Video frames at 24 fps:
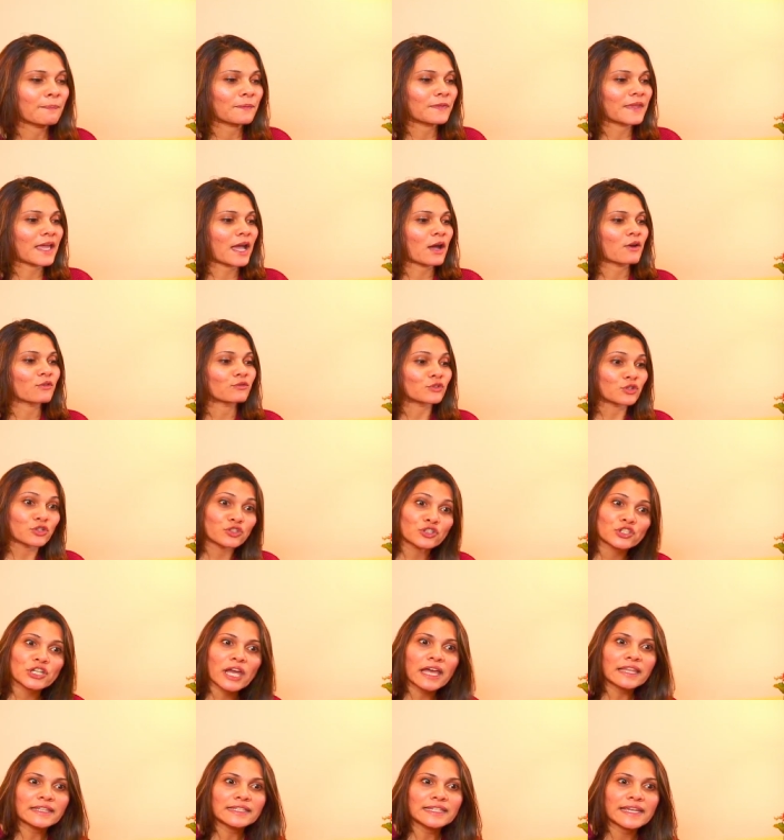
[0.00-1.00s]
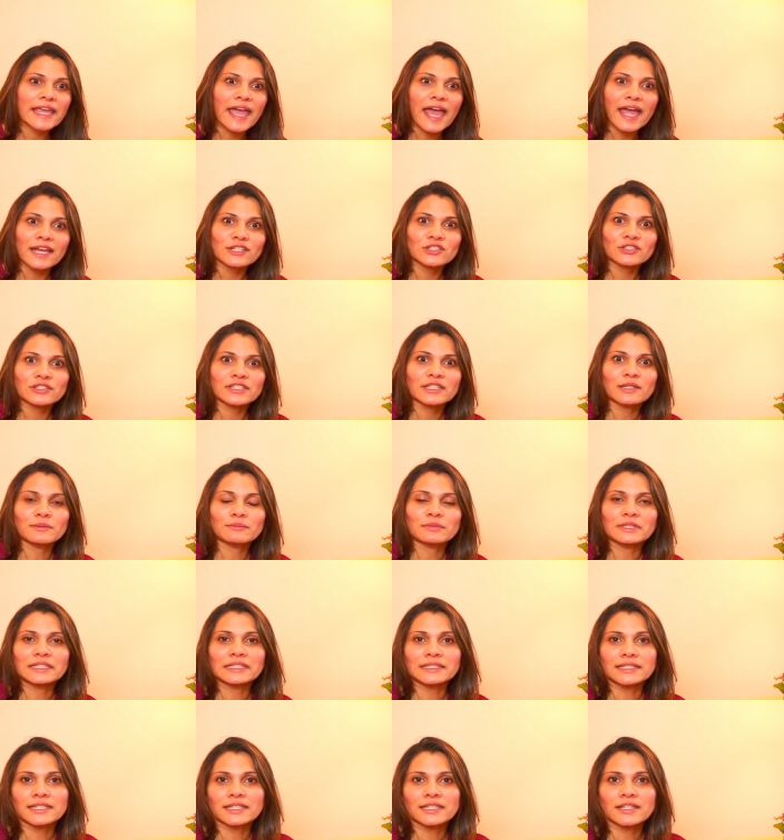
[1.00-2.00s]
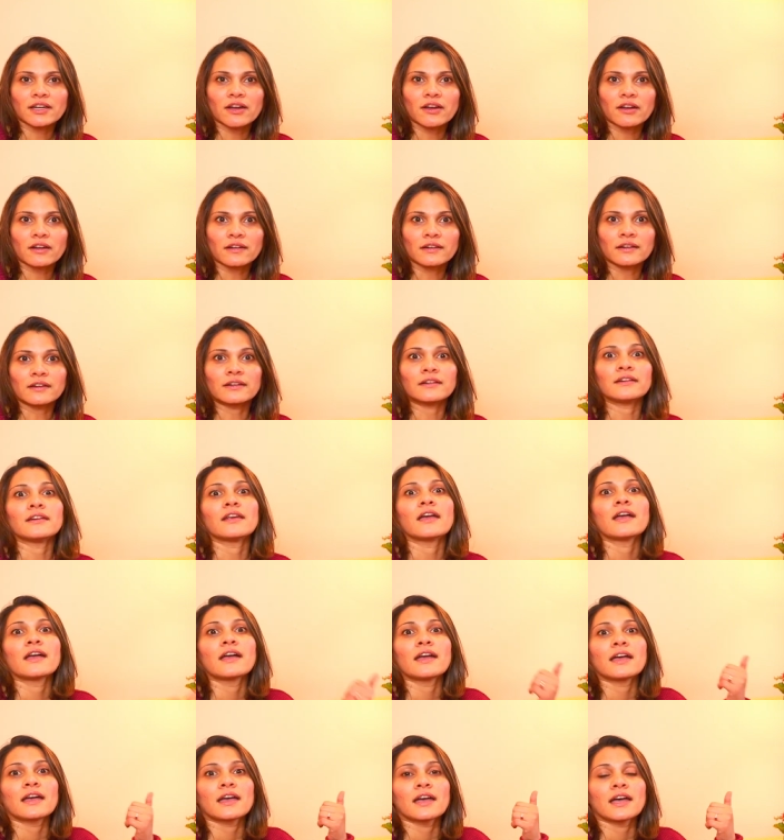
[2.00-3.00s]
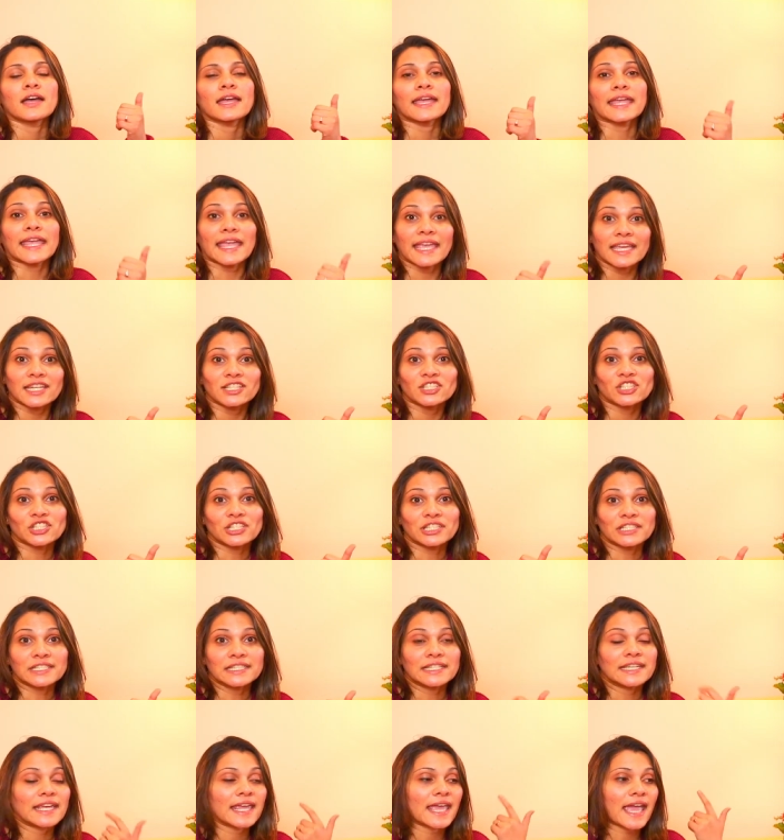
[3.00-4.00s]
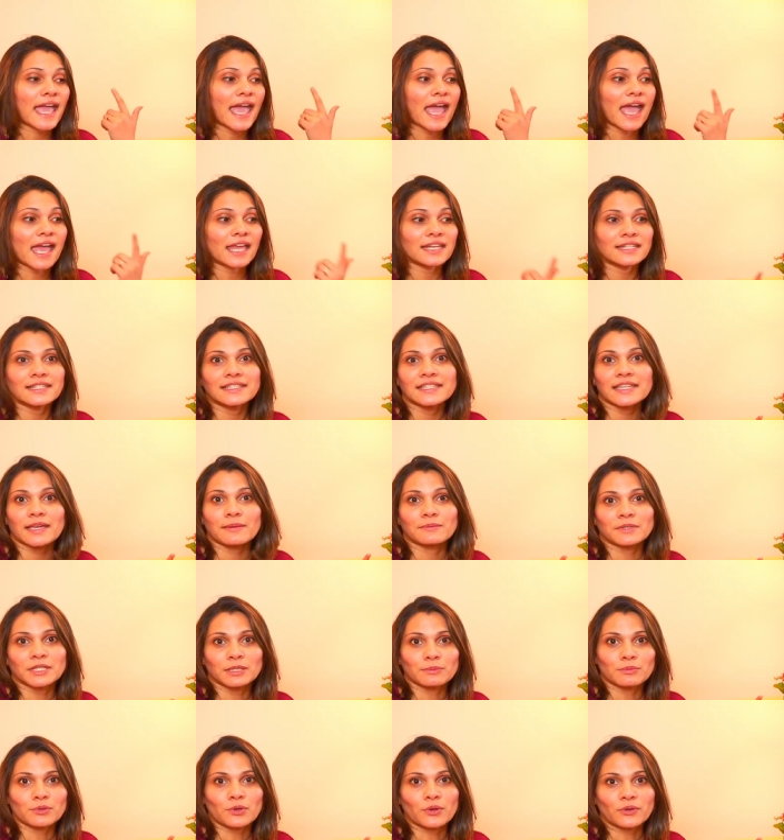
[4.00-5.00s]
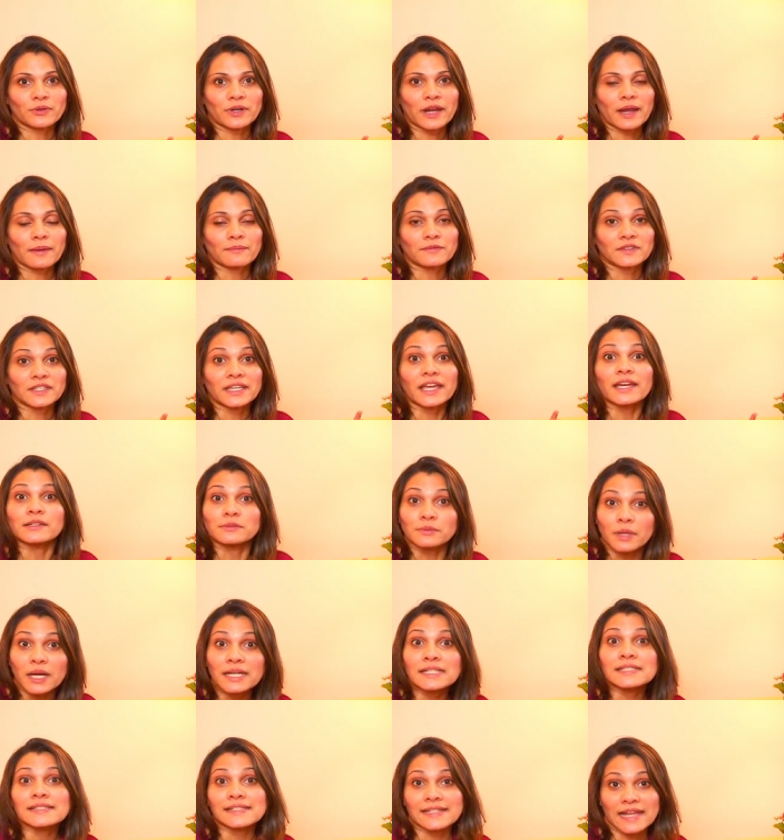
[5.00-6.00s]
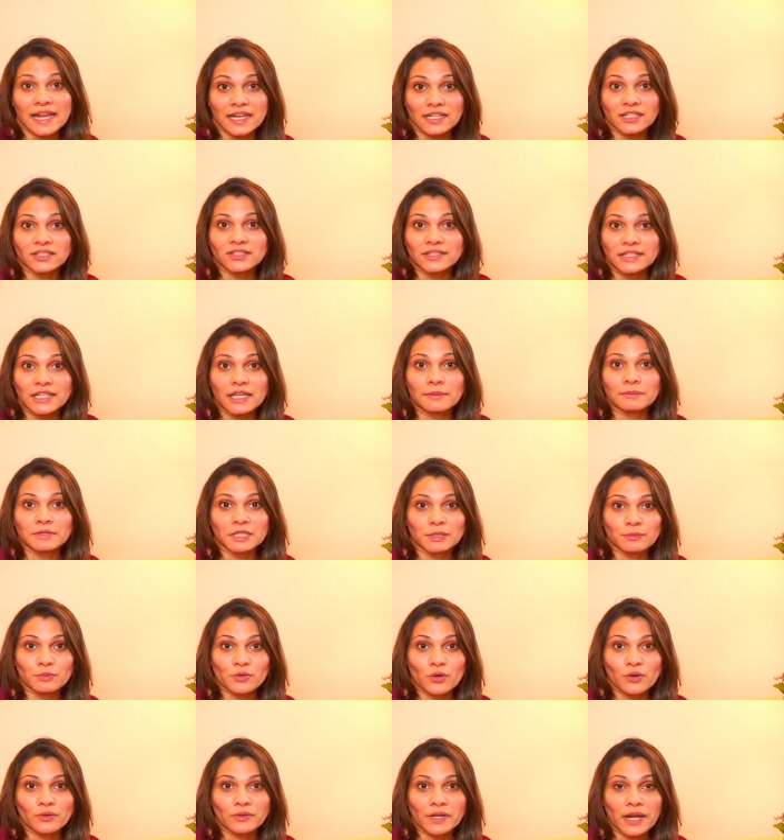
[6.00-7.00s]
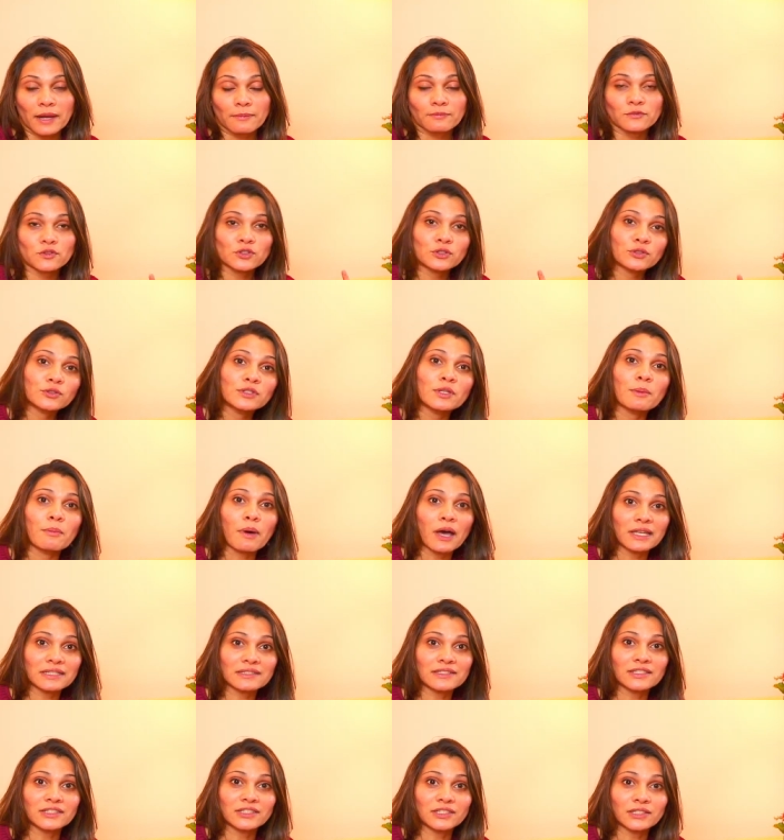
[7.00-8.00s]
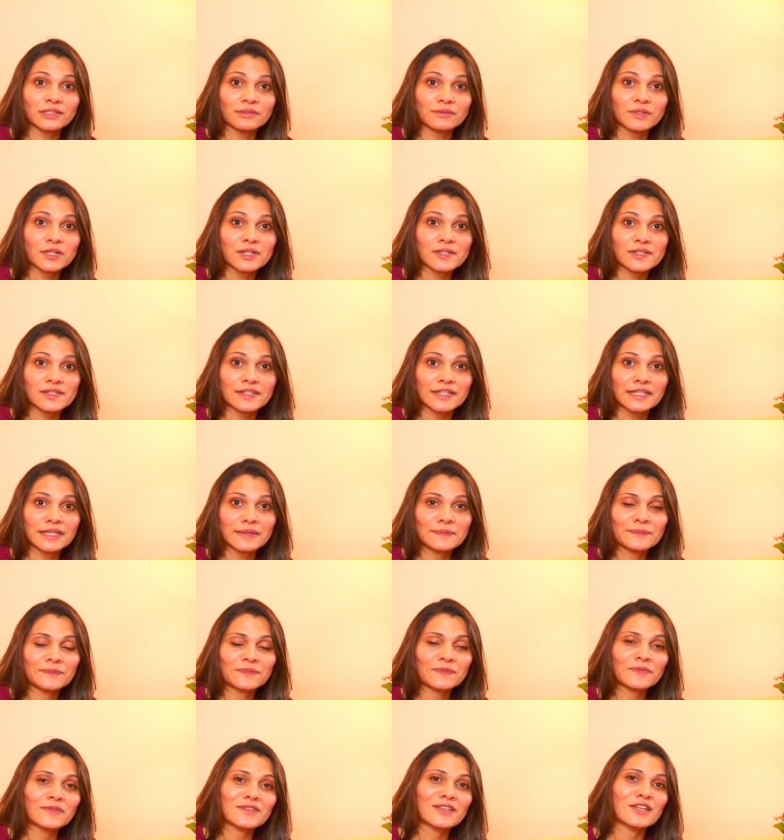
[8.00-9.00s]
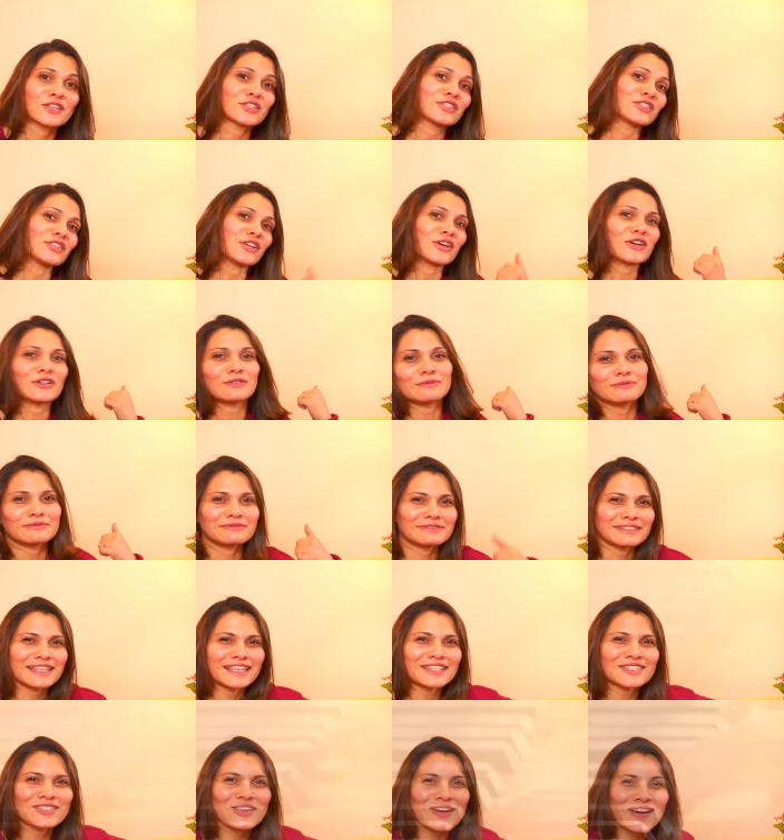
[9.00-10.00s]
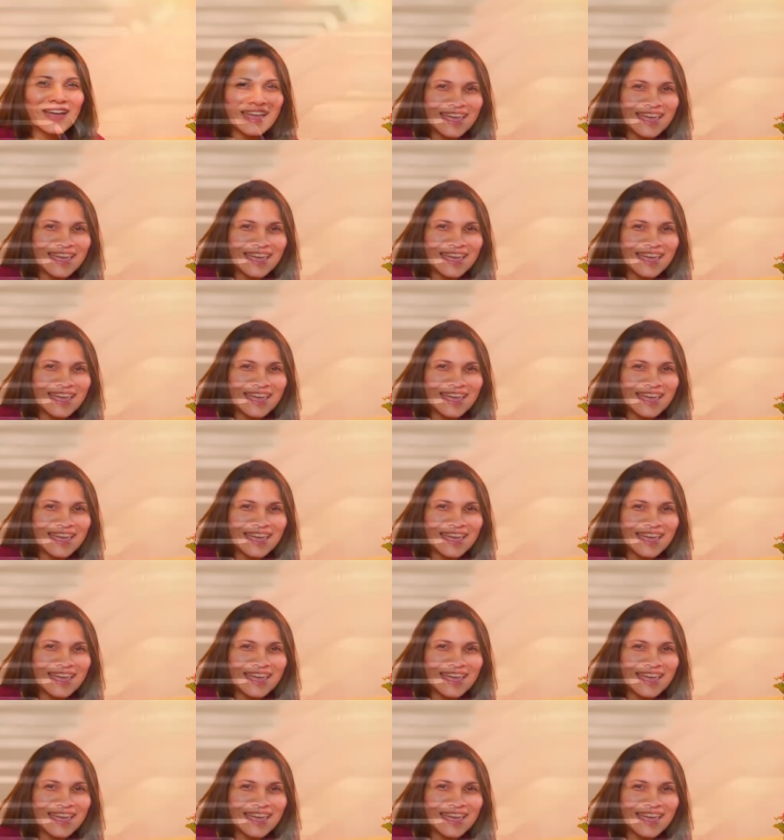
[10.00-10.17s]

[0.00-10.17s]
Now Vrushali actually completed her AEGD and DMD program, the Advanced Standing DMD program through the Boston University. So let's go